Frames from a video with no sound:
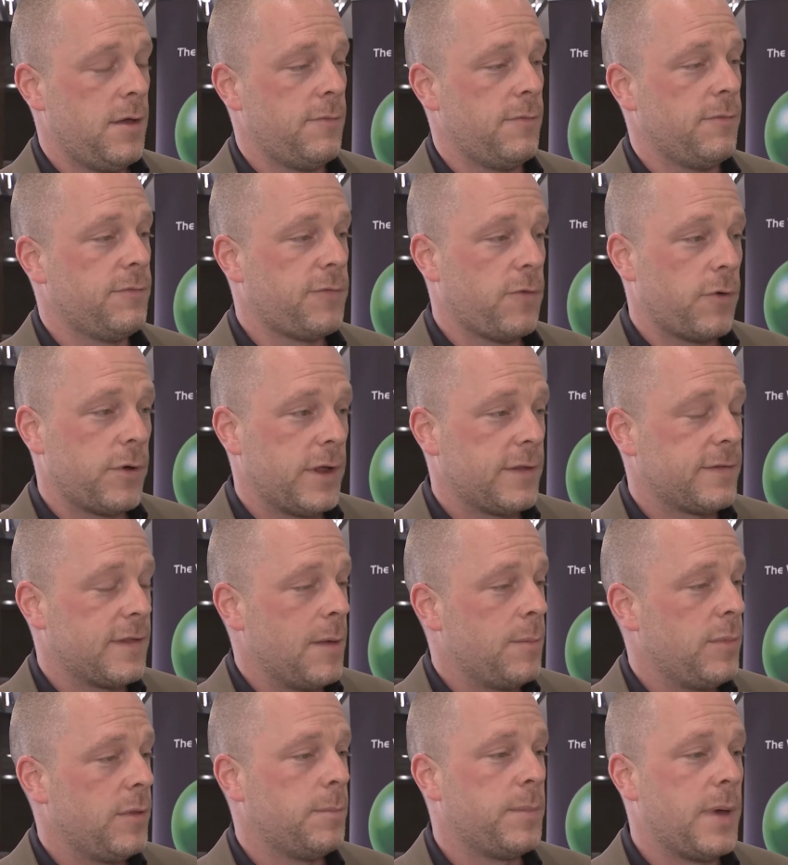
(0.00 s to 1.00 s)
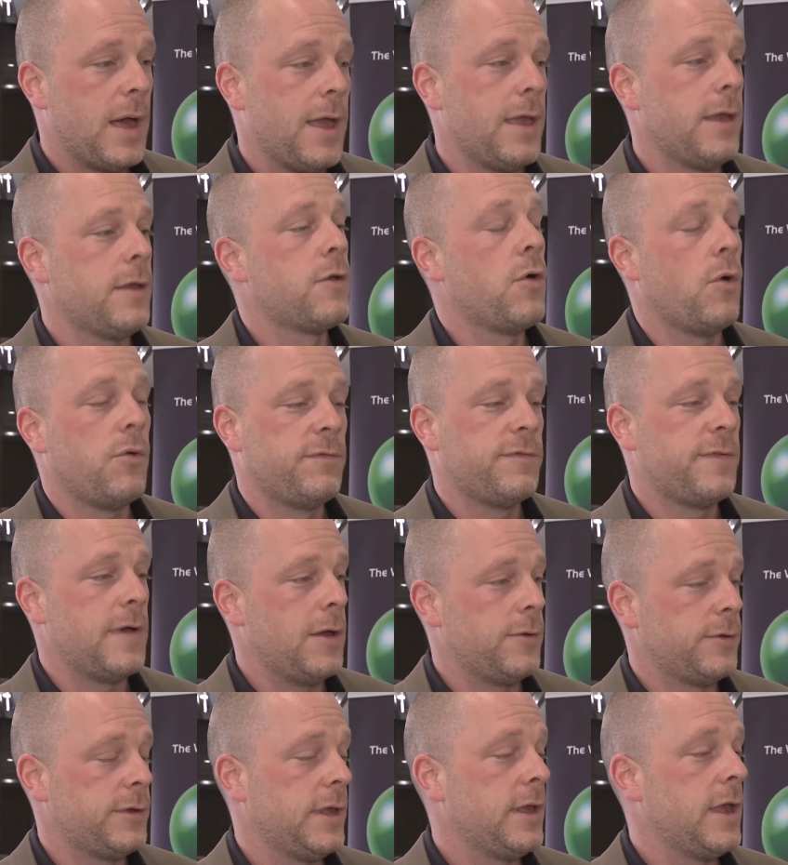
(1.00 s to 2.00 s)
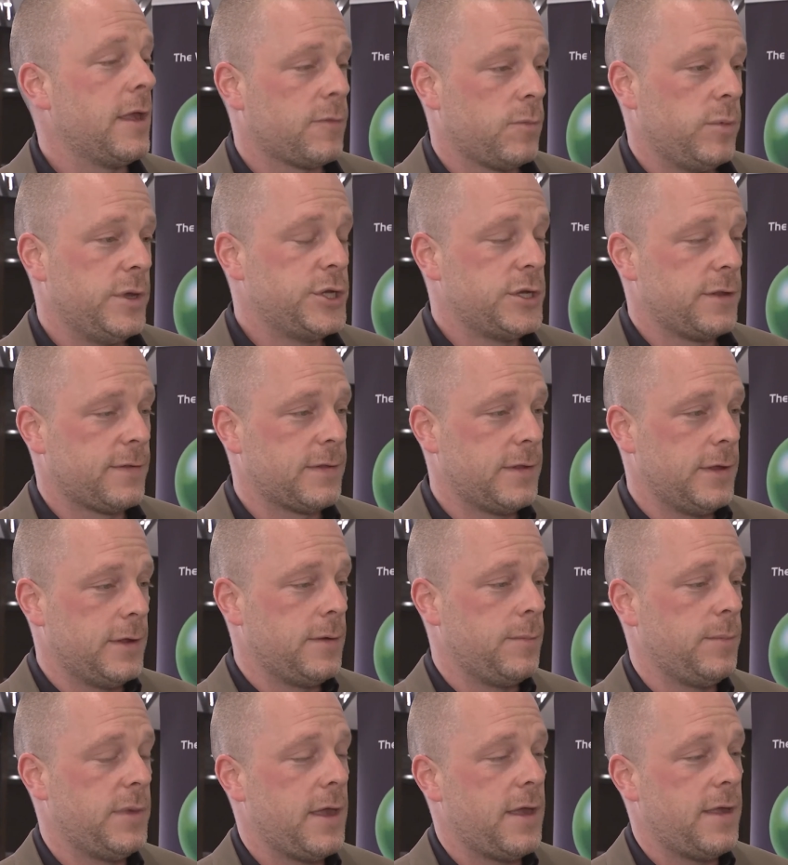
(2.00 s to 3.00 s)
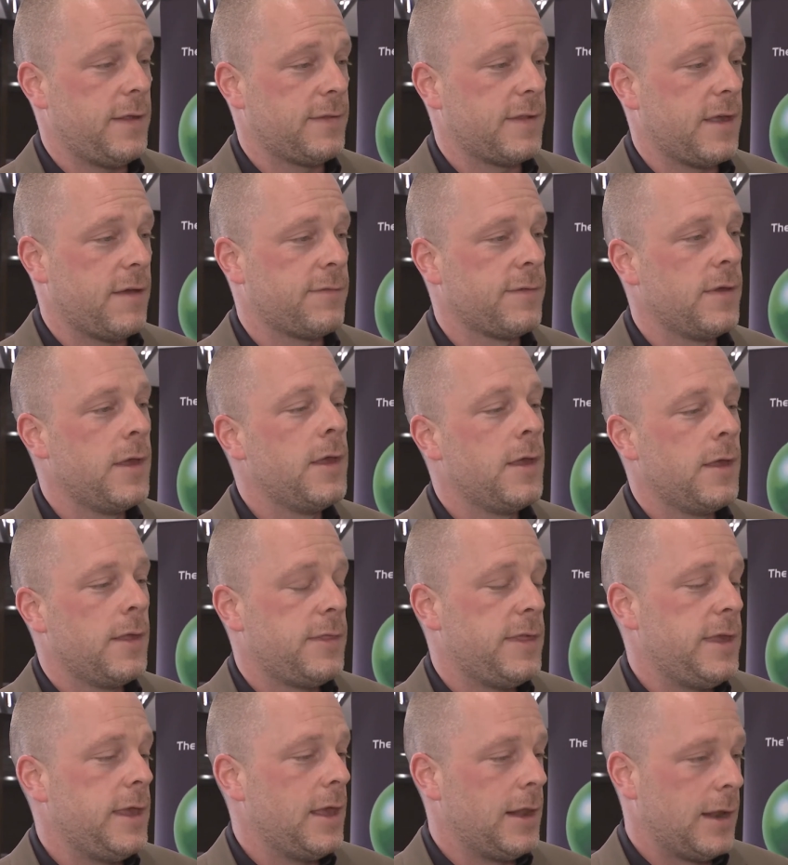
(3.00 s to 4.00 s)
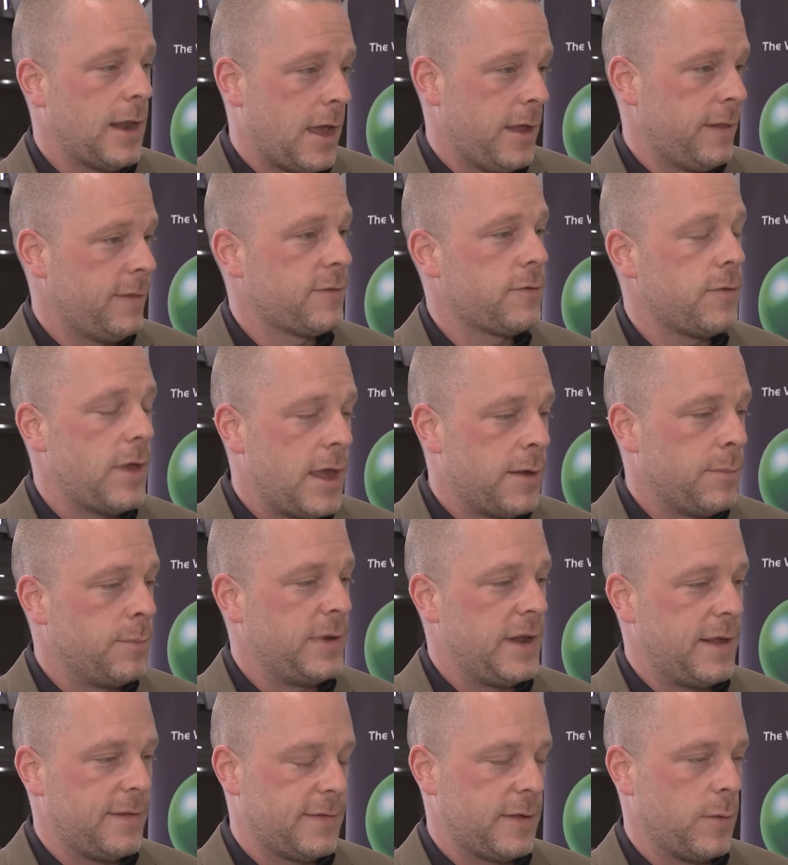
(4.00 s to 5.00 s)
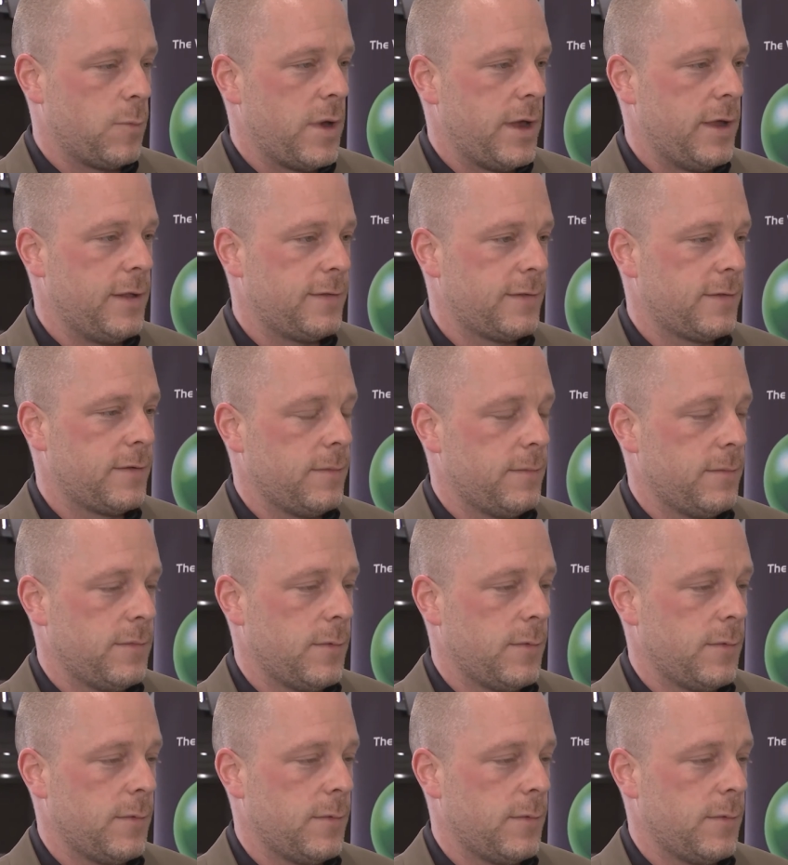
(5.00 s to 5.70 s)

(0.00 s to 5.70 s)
For example, by co-founding, as we just did in BASF, the Alliance to End Plastic Waste.